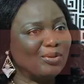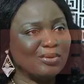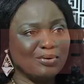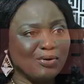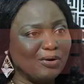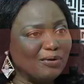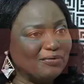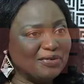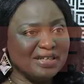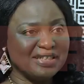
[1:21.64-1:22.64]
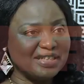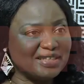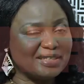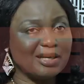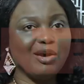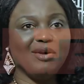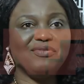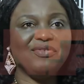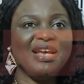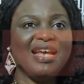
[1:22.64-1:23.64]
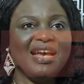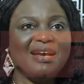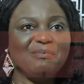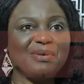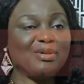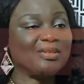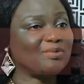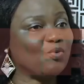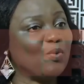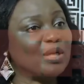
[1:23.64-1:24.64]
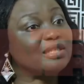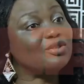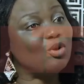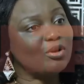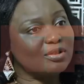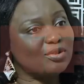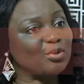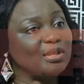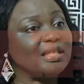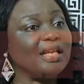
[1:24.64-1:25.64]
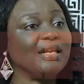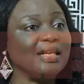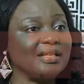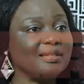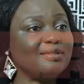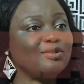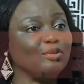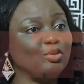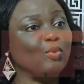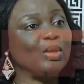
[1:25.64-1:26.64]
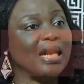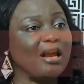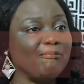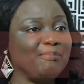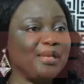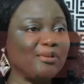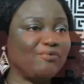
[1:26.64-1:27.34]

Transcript: on COVID itself, because we were stuck to stay in. So you will now be a